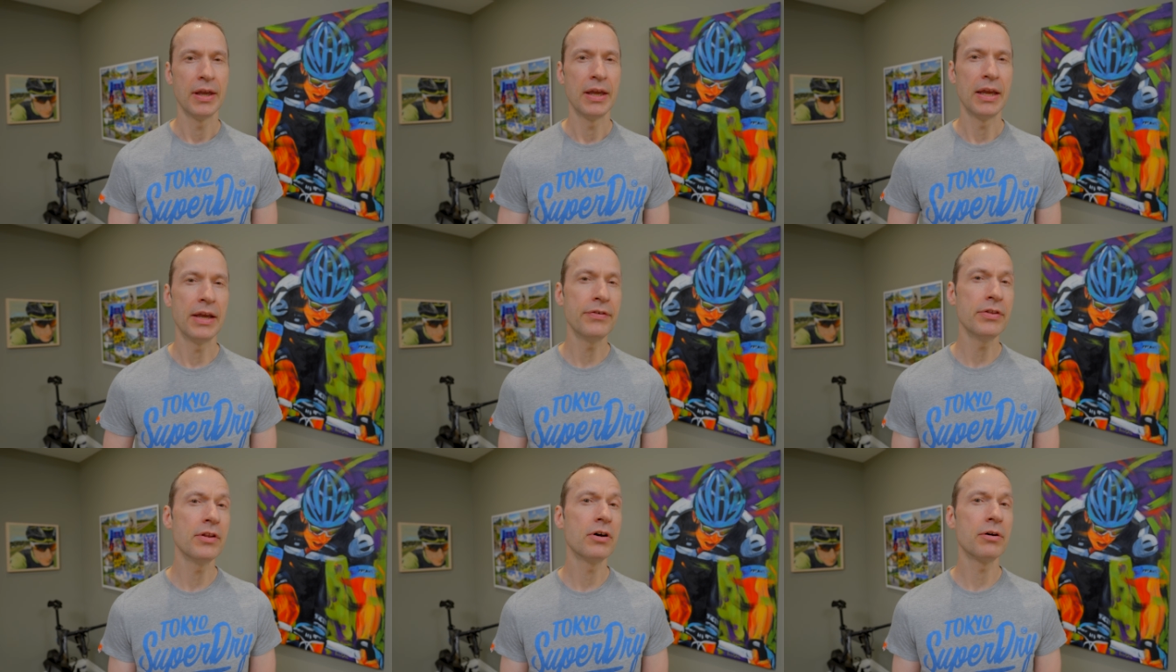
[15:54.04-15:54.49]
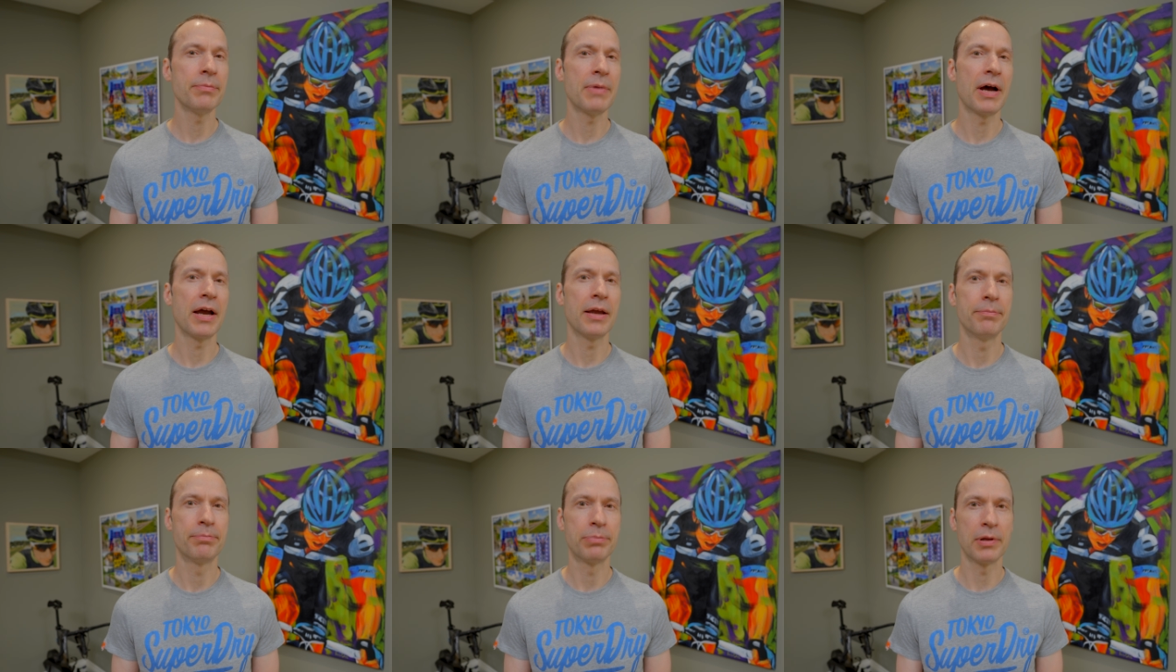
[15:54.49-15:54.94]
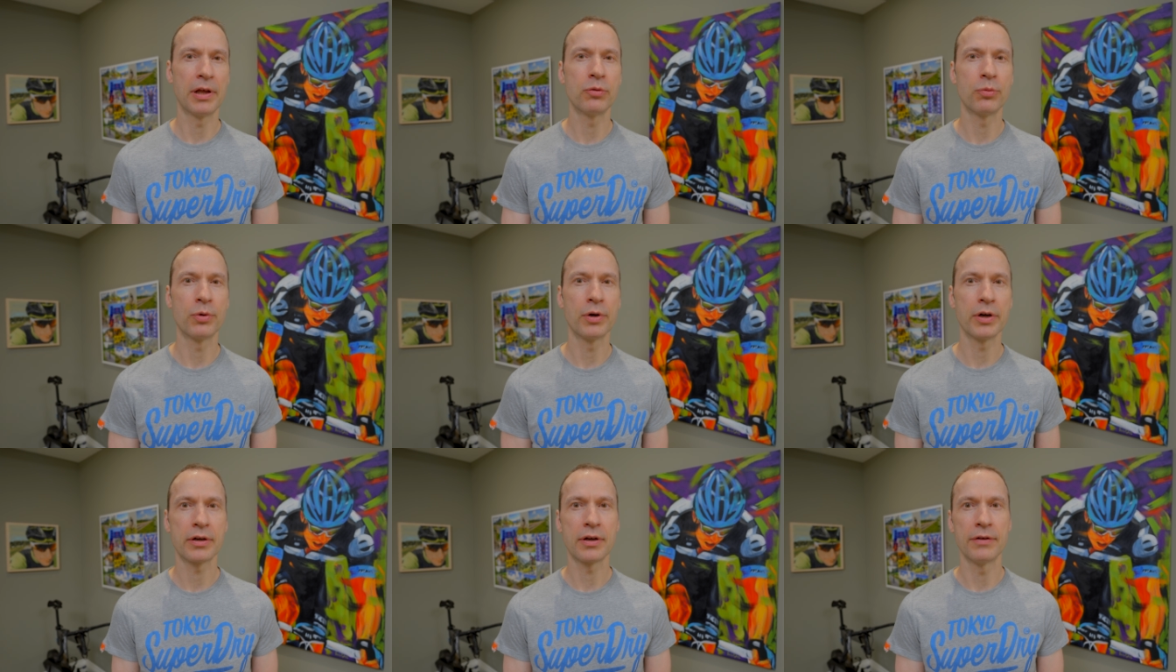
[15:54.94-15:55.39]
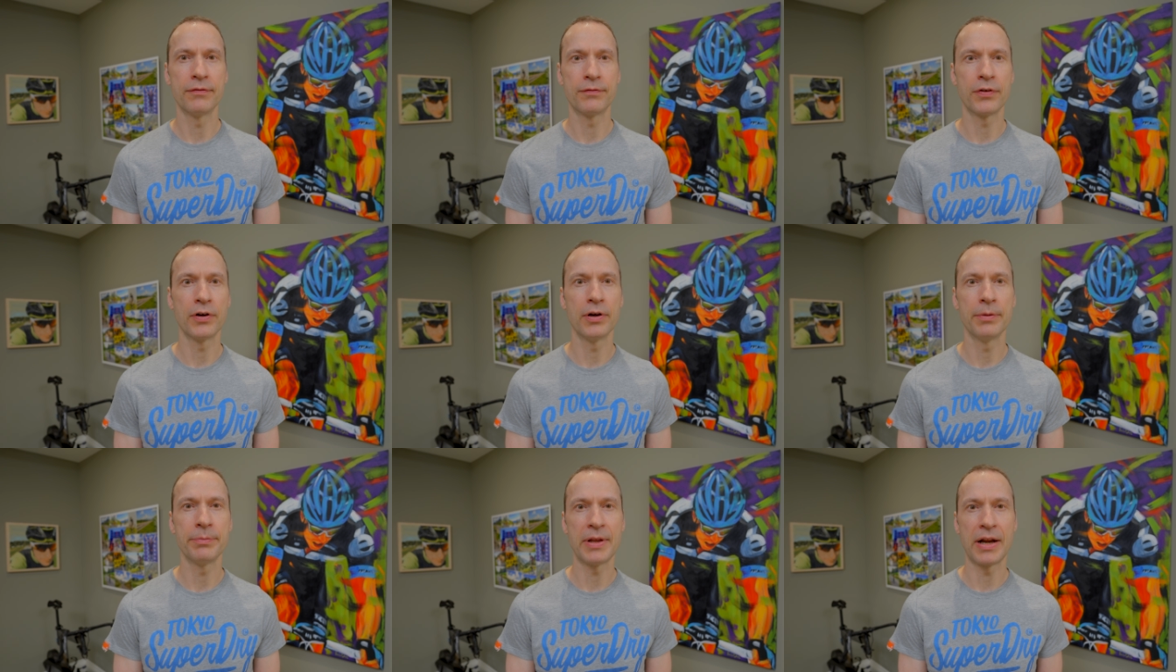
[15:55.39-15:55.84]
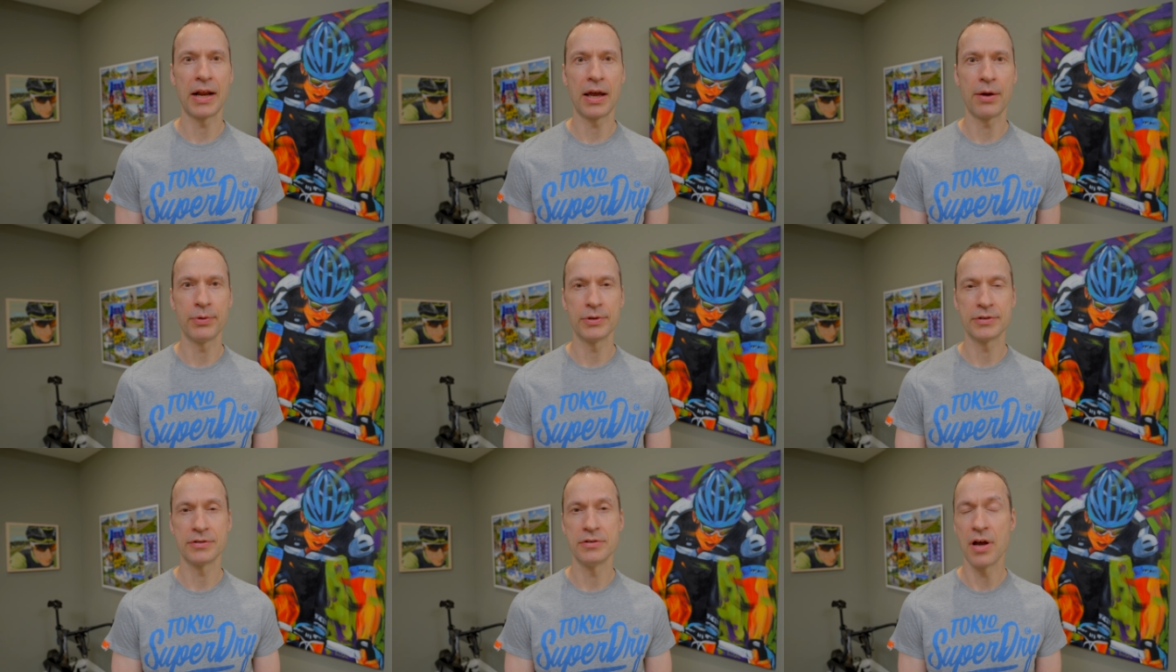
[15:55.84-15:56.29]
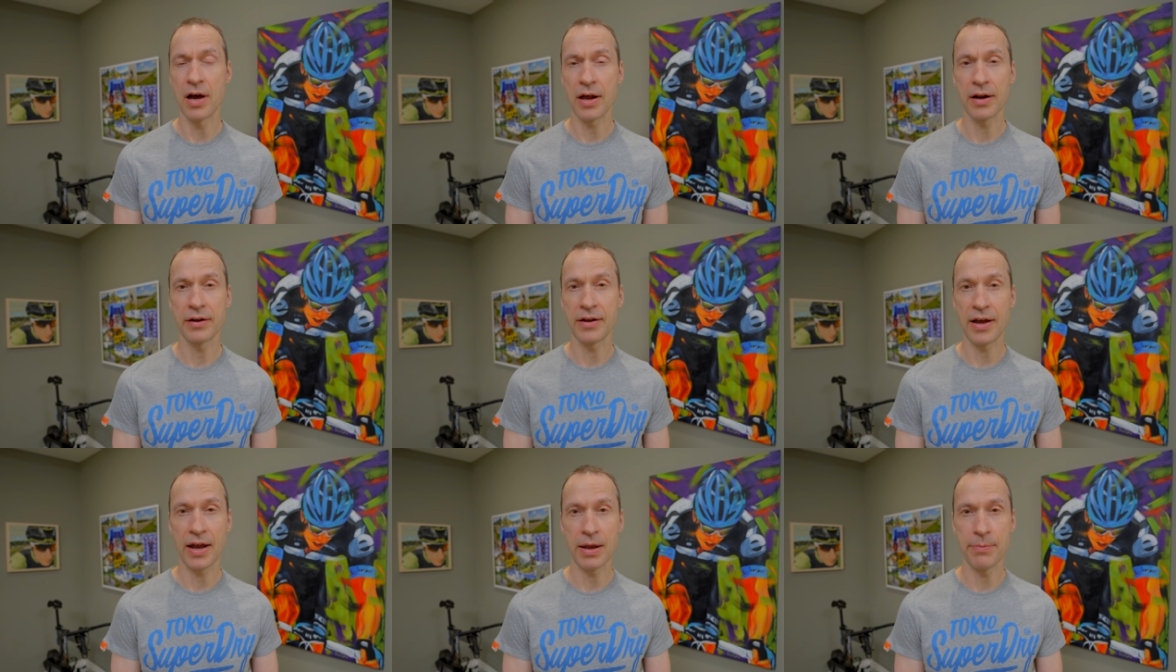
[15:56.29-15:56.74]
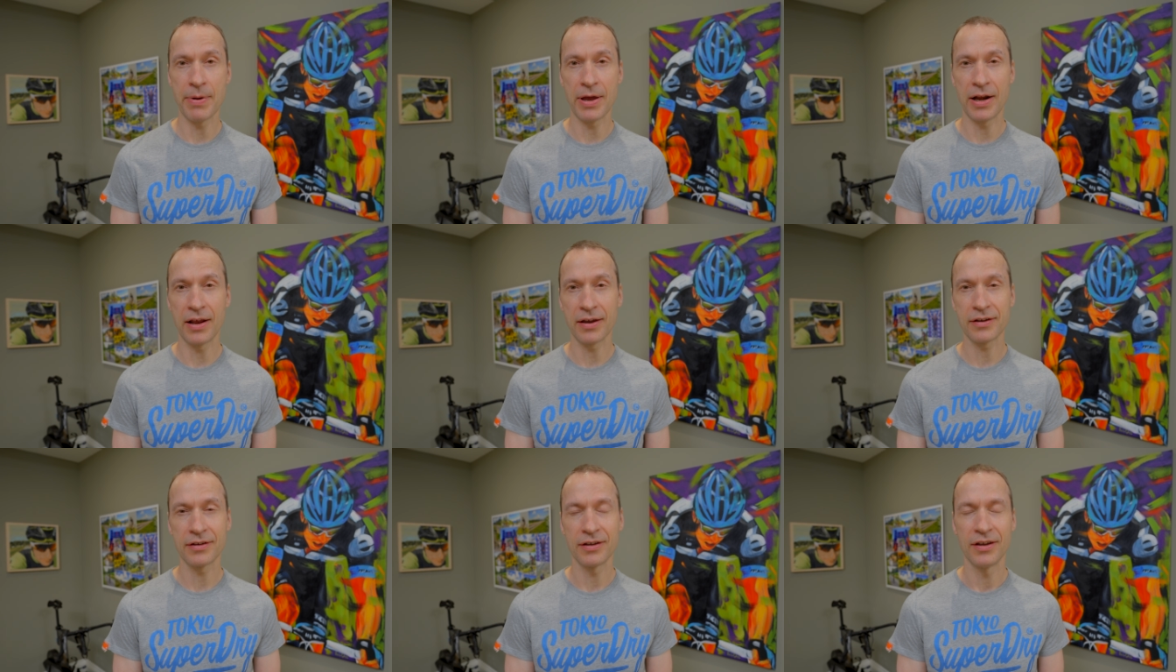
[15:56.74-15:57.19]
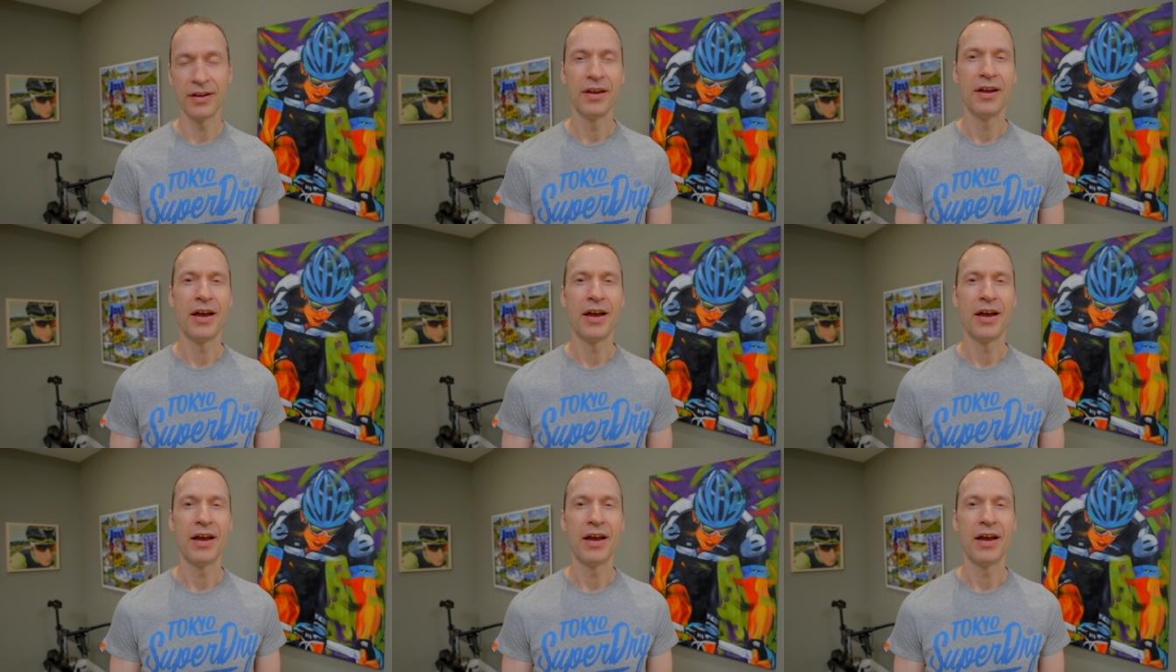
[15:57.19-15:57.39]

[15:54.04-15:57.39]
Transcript: Even though my blood work confirmed that I was not a diabetic,